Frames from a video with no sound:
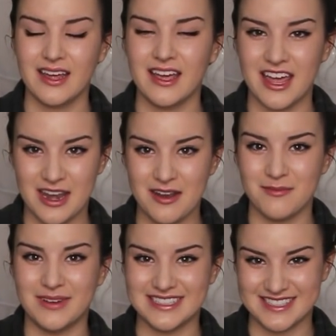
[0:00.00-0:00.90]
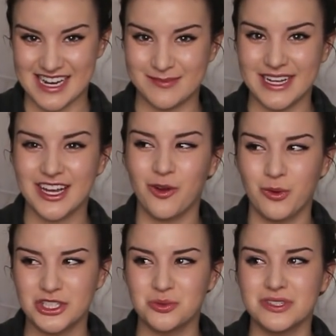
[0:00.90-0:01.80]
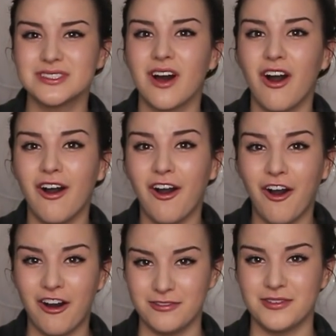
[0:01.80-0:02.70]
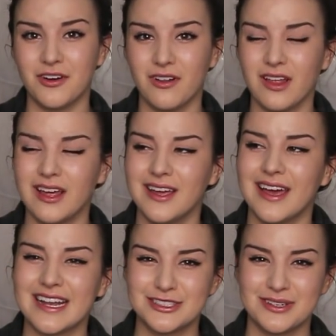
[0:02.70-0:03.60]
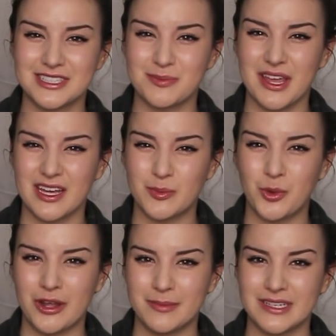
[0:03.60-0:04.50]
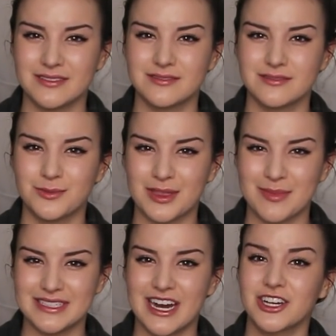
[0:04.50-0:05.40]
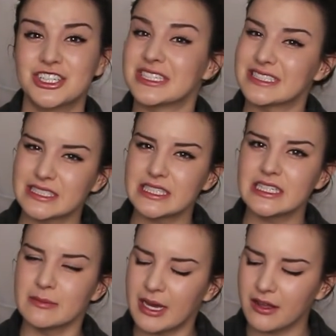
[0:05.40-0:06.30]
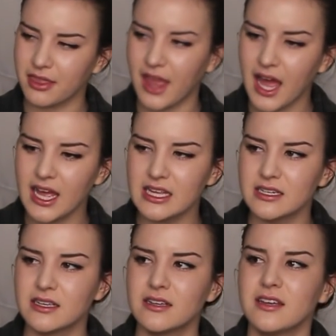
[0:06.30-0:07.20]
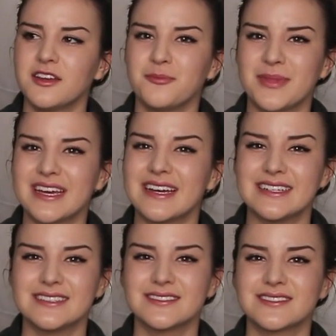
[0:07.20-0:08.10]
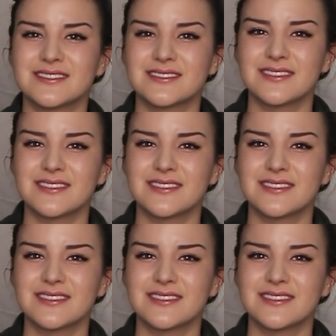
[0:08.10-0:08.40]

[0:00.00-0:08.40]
in my stomach, which was awful. And I do need to make an appointment with my doctor to see about that, because